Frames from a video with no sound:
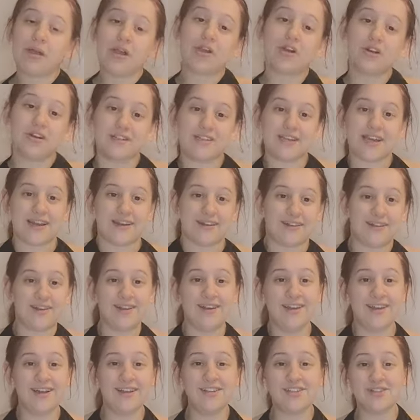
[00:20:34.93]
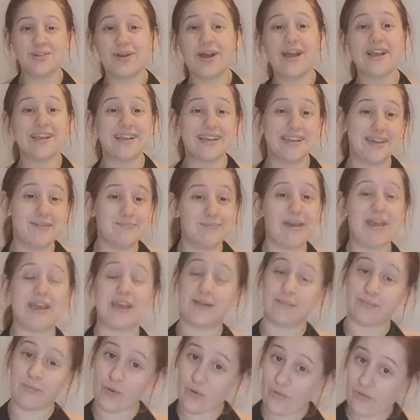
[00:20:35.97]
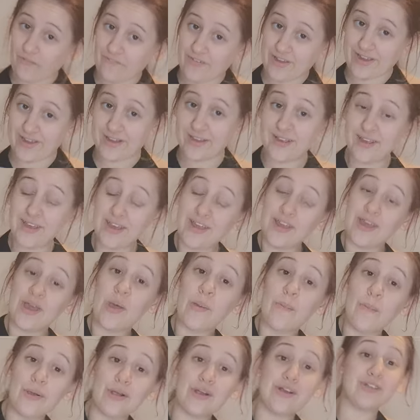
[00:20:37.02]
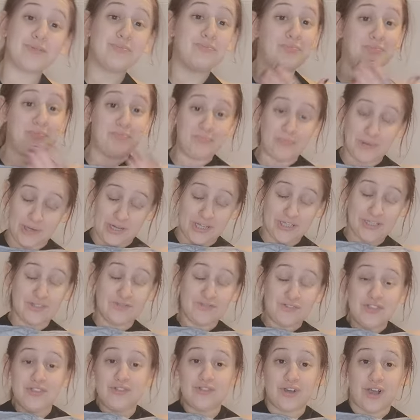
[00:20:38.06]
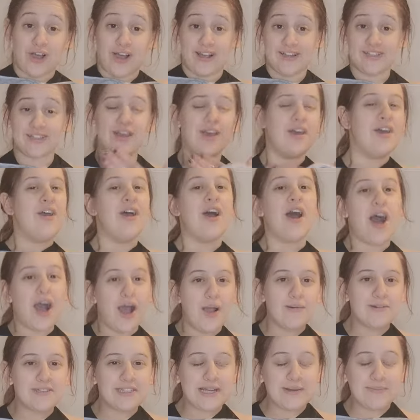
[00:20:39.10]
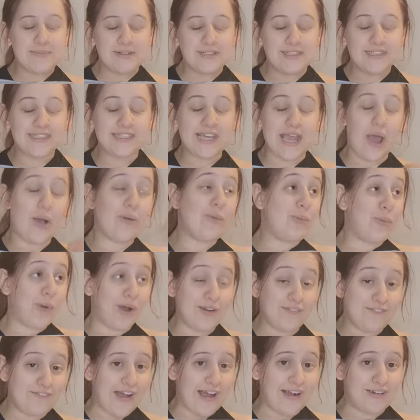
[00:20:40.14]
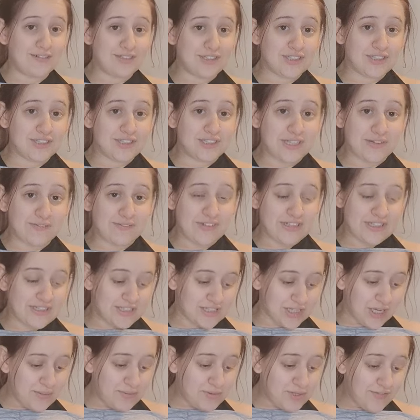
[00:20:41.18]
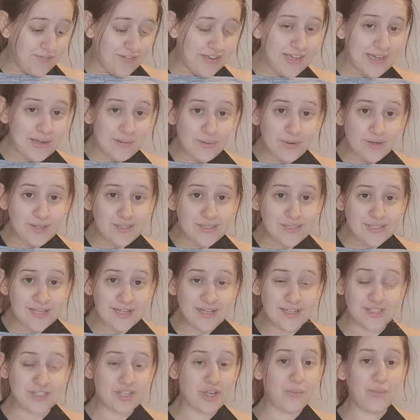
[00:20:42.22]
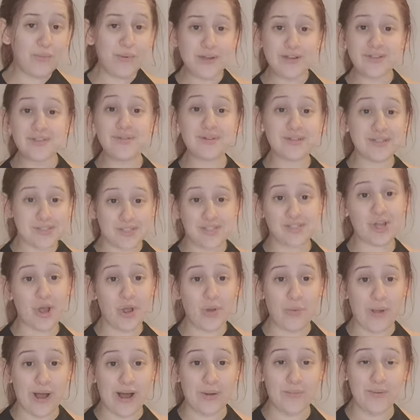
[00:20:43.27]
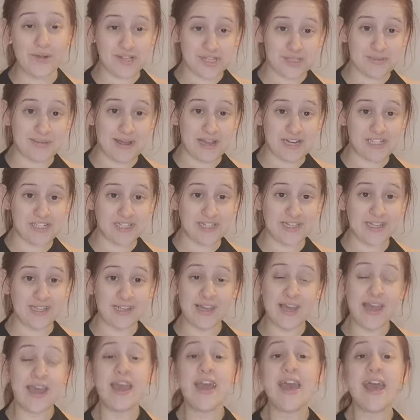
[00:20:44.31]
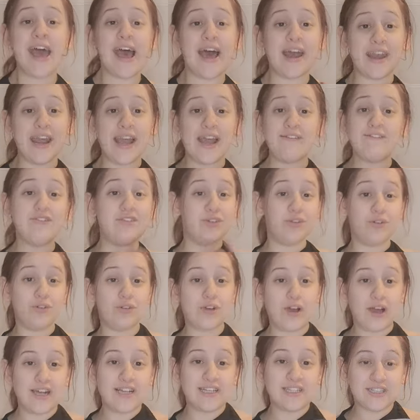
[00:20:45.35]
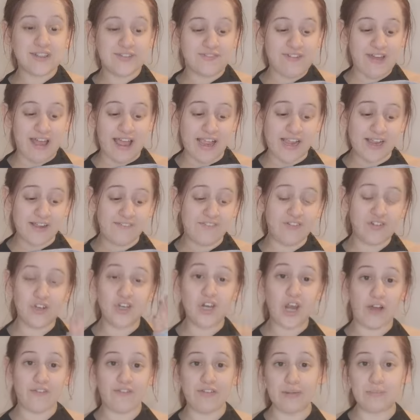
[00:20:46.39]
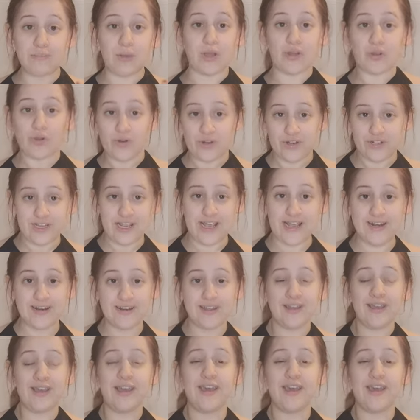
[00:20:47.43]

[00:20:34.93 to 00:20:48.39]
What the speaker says: my content so I can keep making more of it. Because of you guys, I was able to get 1,000 something subs, I think it was. So we are doing so well, we are smashing it. And I have you guys to thank for loving my content.